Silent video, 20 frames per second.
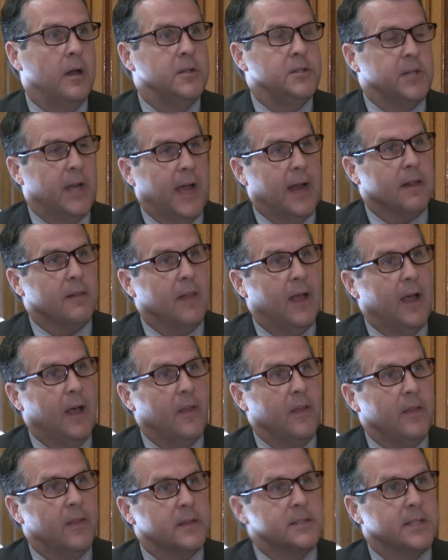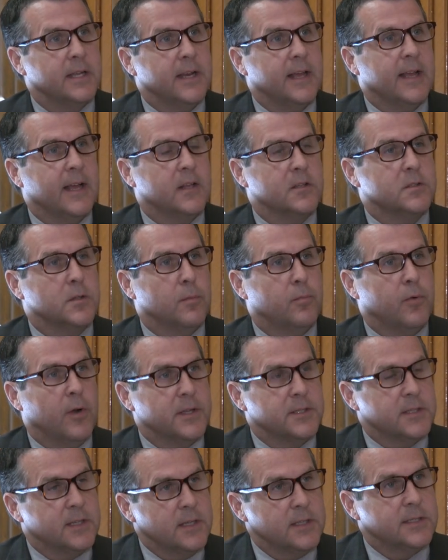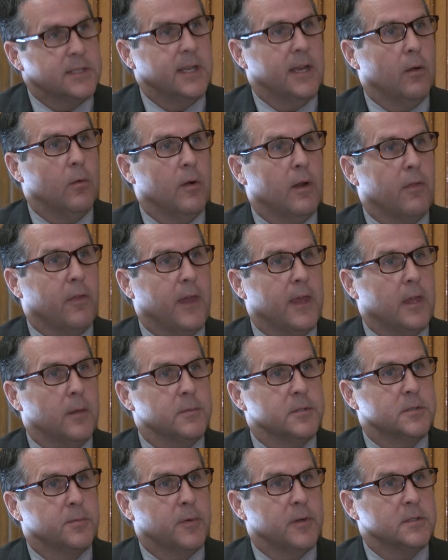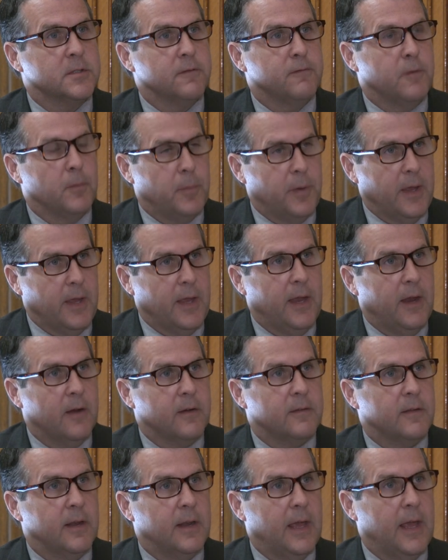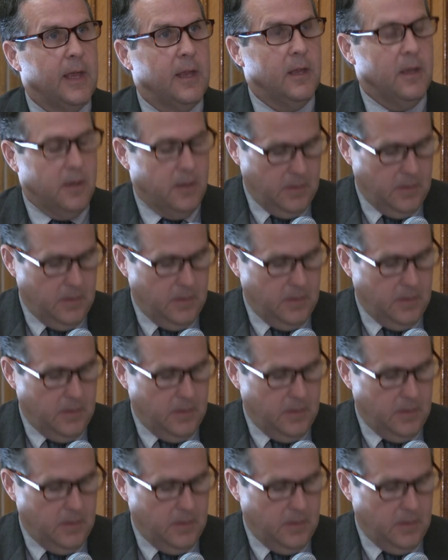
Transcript: Jack Lally, the City Council President, is here. I want to thank you, Mr. President, for being here today.